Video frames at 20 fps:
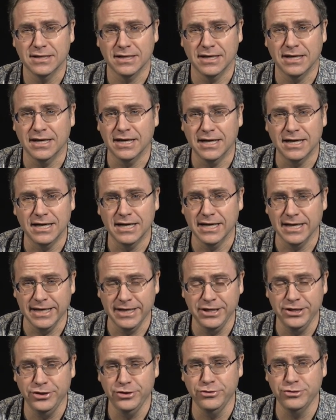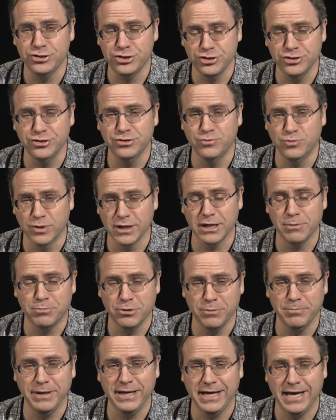and we're going to put
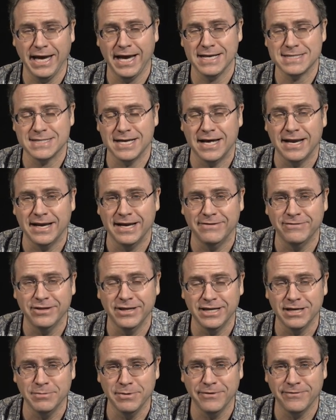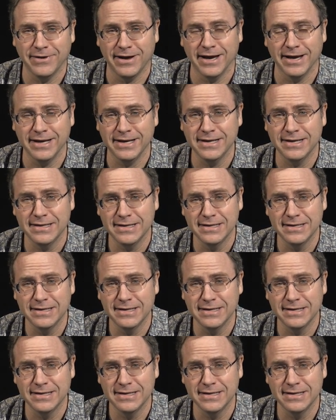a big cast on it, and everything will be fine.